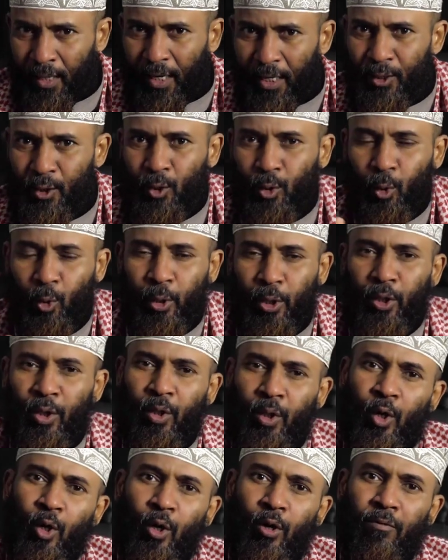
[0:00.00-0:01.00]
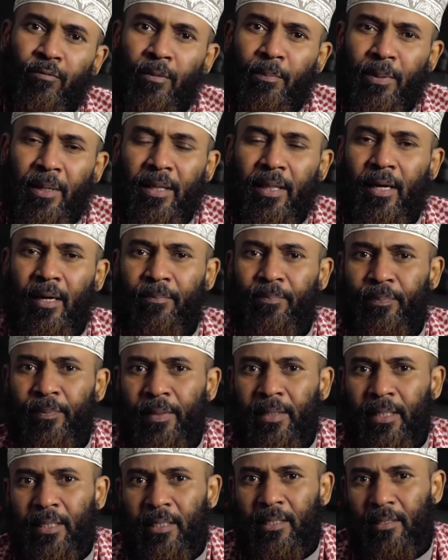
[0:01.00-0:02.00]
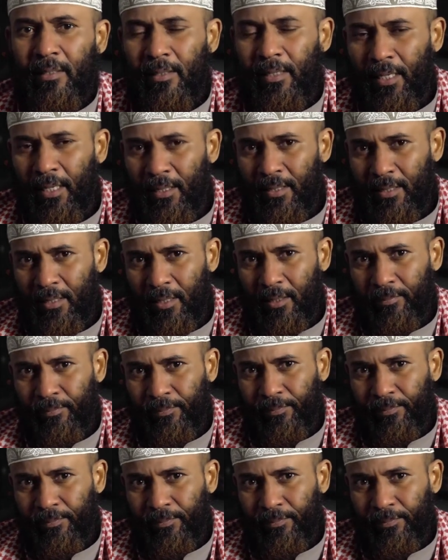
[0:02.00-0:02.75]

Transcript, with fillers: A story of a brother says,